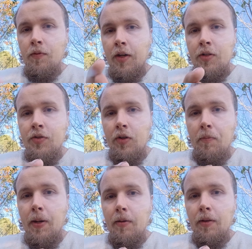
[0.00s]
vectors that are
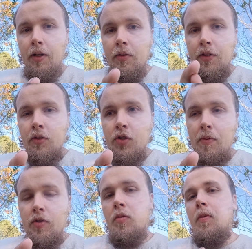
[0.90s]
parallel, the
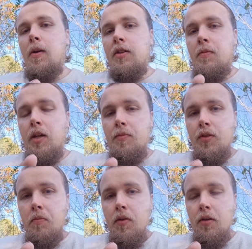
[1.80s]
geometric product becomes
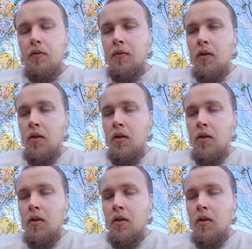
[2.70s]
commutative.